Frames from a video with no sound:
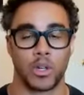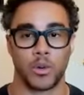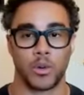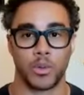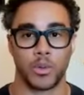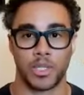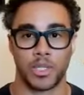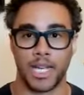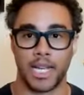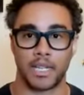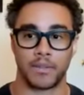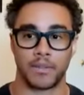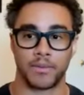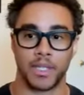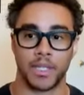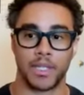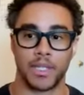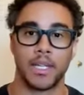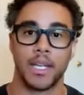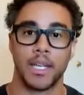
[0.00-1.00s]
So it was kind
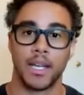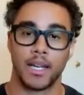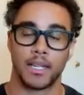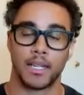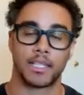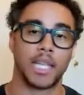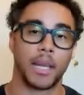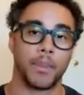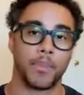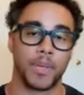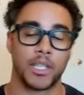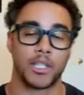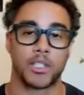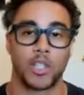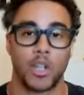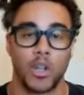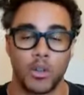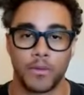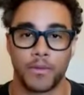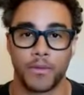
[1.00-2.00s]
of a stepping
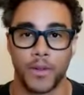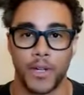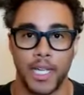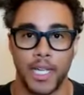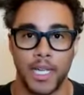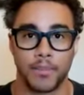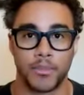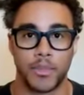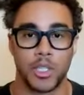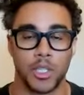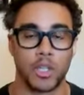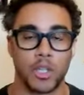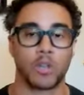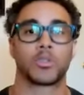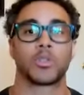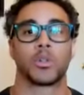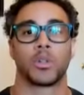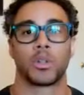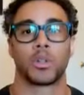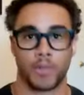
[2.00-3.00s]
stone for him to
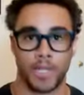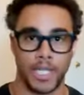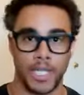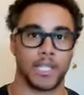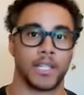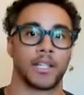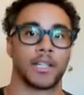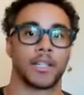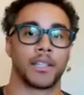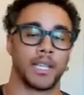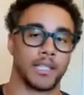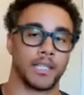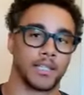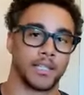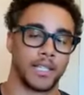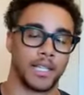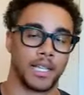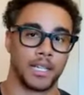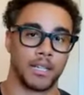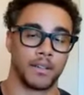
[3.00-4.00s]
go to arena and
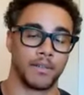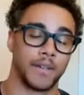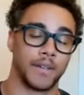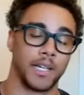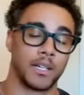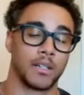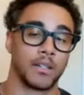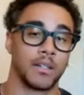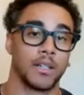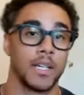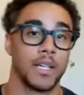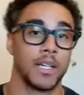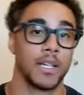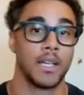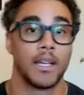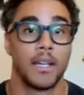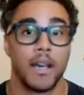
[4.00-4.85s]
then to the NFL.